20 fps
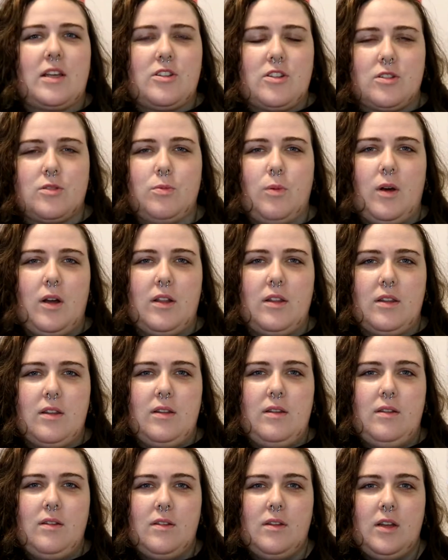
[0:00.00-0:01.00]
I just
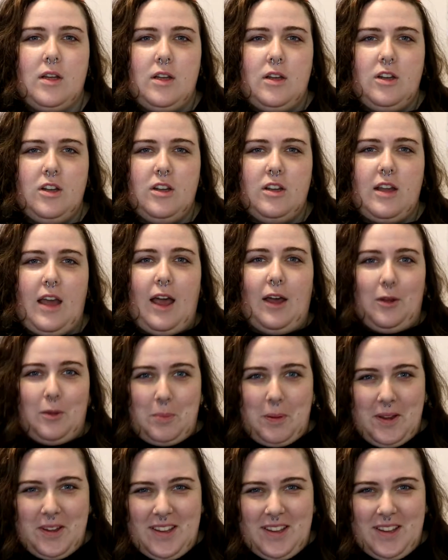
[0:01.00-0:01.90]
want help.